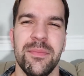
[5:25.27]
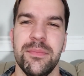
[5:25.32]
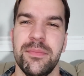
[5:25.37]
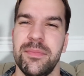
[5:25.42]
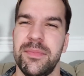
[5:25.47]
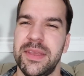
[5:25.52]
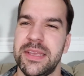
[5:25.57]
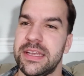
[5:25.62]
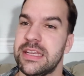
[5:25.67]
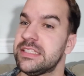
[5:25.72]

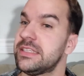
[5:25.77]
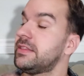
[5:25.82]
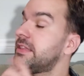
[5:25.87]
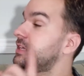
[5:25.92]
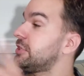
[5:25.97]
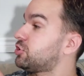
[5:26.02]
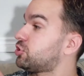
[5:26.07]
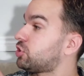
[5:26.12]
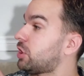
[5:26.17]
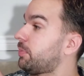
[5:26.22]
Because of
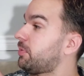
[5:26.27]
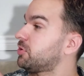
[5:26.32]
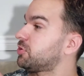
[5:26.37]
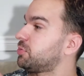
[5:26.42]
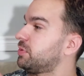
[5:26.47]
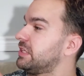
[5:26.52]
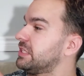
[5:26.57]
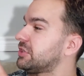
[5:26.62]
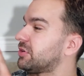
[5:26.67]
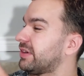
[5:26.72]
these trouble
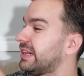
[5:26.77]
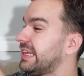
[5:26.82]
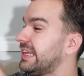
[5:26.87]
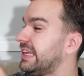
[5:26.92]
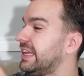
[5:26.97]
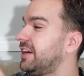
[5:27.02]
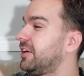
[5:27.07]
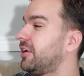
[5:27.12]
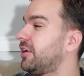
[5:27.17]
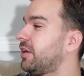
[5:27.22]
twins right
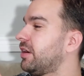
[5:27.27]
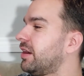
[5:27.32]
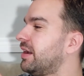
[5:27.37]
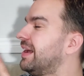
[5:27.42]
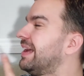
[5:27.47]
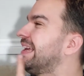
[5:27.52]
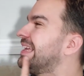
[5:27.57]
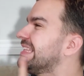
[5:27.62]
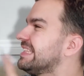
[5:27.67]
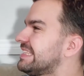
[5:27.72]
here,
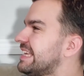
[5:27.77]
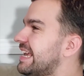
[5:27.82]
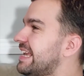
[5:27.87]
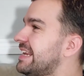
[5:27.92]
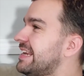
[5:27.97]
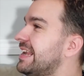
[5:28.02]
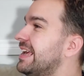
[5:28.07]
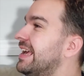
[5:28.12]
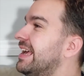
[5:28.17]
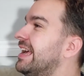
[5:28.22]
Tate
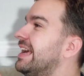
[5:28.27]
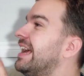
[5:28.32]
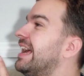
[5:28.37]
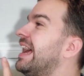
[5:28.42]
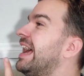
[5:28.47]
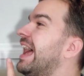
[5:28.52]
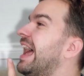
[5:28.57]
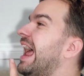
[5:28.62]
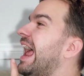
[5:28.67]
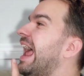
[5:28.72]

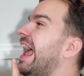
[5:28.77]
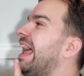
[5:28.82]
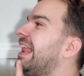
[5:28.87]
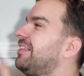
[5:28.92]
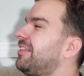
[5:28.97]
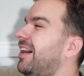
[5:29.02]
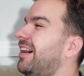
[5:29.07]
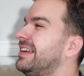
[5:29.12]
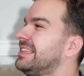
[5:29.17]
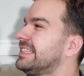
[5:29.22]
and
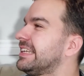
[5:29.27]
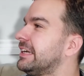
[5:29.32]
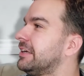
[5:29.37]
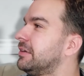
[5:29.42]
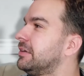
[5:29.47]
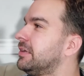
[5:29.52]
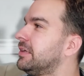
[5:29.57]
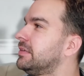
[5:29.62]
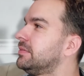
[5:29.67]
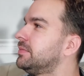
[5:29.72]
Liza.
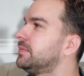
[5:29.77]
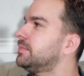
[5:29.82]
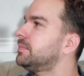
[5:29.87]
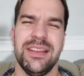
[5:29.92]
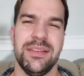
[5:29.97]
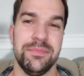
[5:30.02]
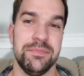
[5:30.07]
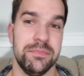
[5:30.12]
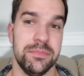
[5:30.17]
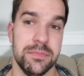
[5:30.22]

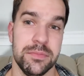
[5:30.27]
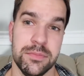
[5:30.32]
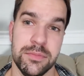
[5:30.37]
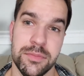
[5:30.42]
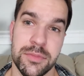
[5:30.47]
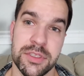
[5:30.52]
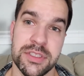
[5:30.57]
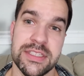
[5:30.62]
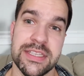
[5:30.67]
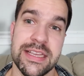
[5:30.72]

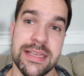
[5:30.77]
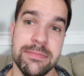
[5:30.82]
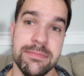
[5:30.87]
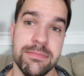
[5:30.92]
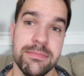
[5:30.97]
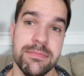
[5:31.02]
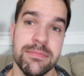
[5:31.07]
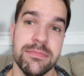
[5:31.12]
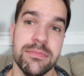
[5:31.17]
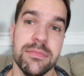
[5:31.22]
You see,
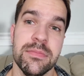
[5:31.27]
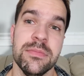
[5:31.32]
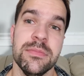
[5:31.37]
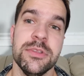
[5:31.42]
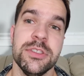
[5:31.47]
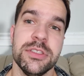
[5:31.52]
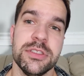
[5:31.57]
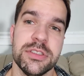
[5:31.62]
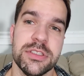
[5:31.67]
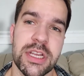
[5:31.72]

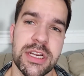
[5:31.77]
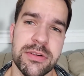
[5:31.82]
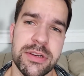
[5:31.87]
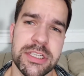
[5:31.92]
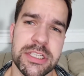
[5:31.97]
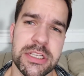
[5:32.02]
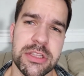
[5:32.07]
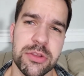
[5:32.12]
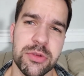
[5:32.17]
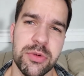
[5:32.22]

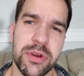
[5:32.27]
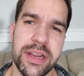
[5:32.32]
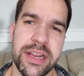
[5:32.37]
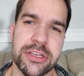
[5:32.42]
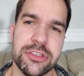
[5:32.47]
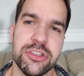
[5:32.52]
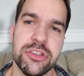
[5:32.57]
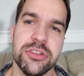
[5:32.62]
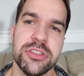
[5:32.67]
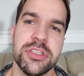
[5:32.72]
Generation 3
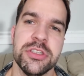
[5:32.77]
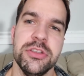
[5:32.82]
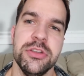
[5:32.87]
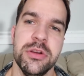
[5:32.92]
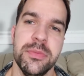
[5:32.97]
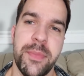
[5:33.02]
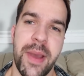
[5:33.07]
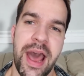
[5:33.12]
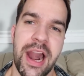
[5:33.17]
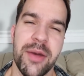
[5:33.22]
introduced a new
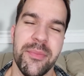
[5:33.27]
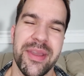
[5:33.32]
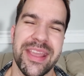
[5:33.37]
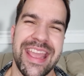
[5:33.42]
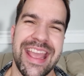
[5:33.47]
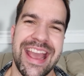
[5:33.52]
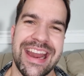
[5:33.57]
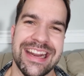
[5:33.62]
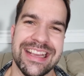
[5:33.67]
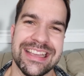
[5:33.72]
battle
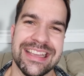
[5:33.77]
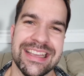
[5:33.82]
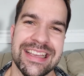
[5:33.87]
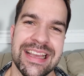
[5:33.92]
mechanic,